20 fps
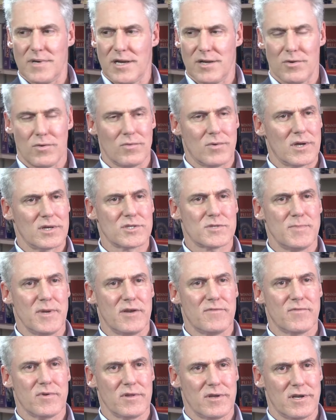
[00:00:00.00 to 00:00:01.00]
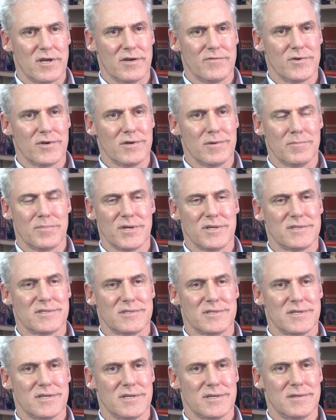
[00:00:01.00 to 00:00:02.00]
don't want to speak for the governor,
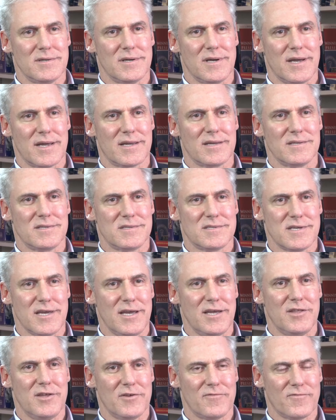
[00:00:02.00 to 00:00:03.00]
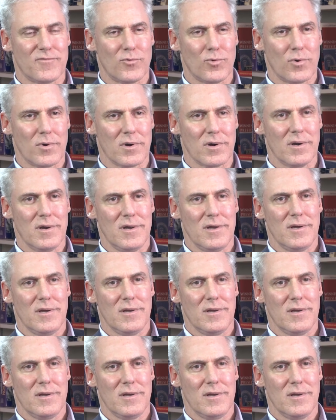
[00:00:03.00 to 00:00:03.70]
but I can say that for